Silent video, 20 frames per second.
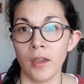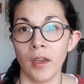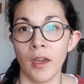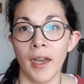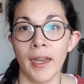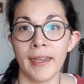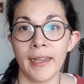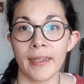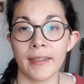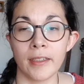
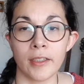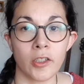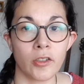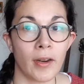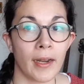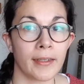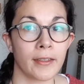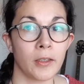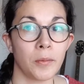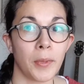I get
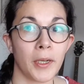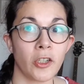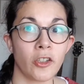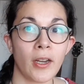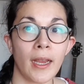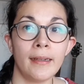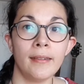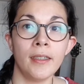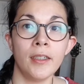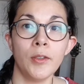distracted by
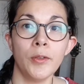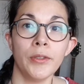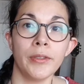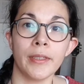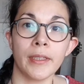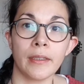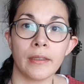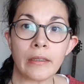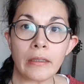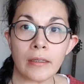shiny new
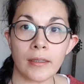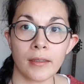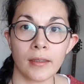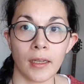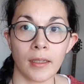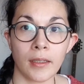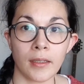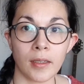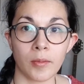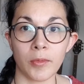things,
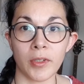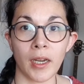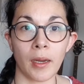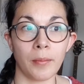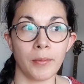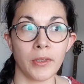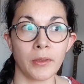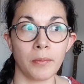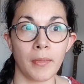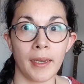and
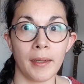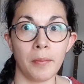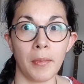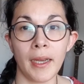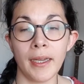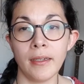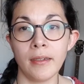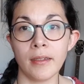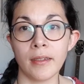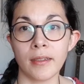sometimes my
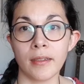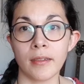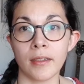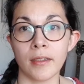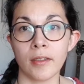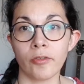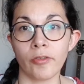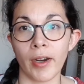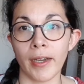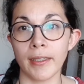mind isn't
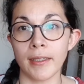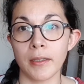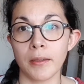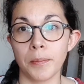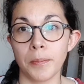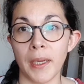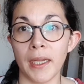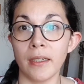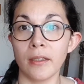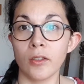in the right
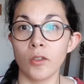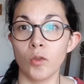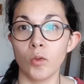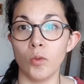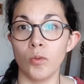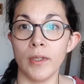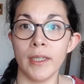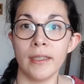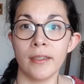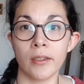space to
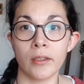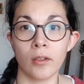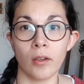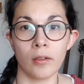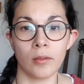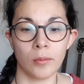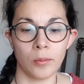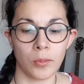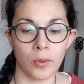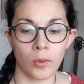read a
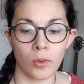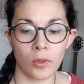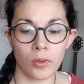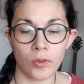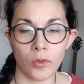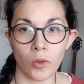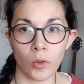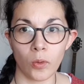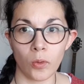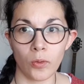certain book.
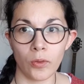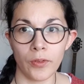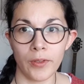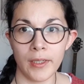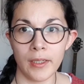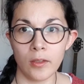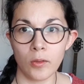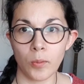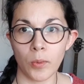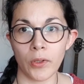So
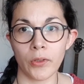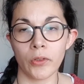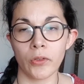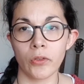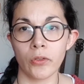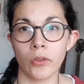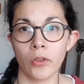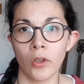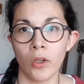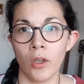these
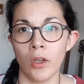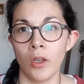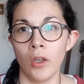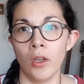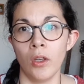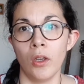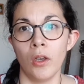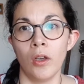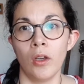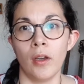ones
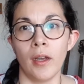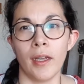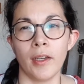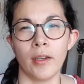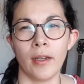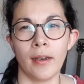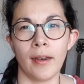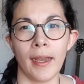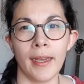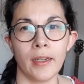
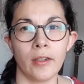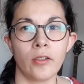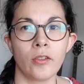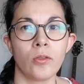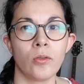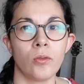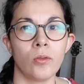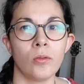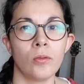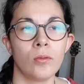I'd like
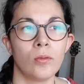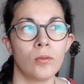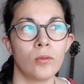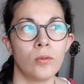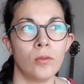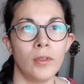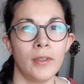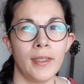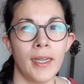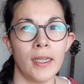to
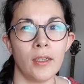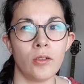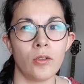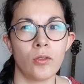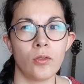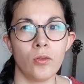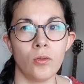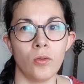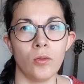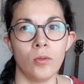get
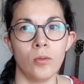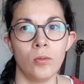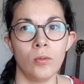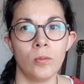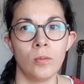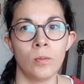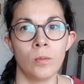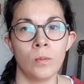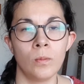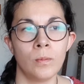to
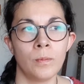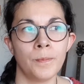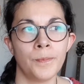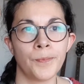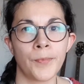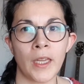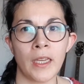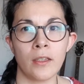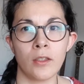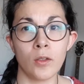
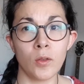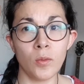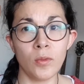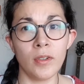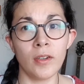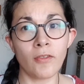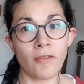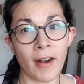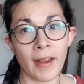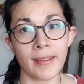
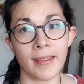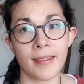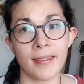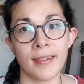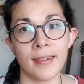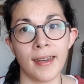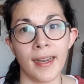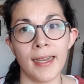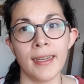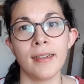sooner rather
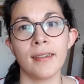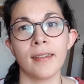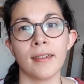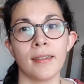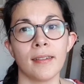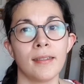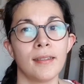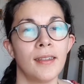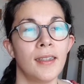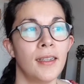than later,
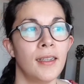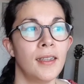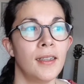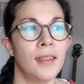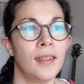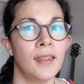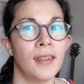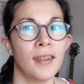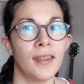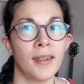
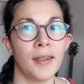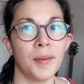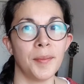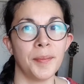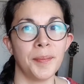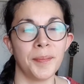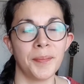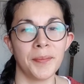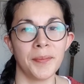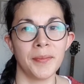
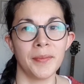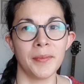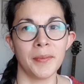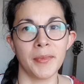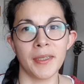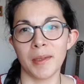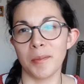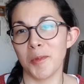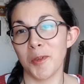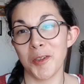
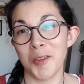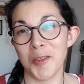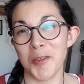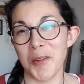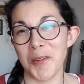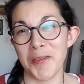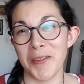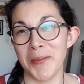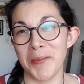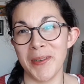but I'm not sure
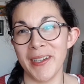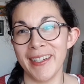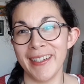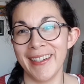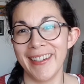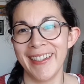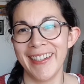if I will.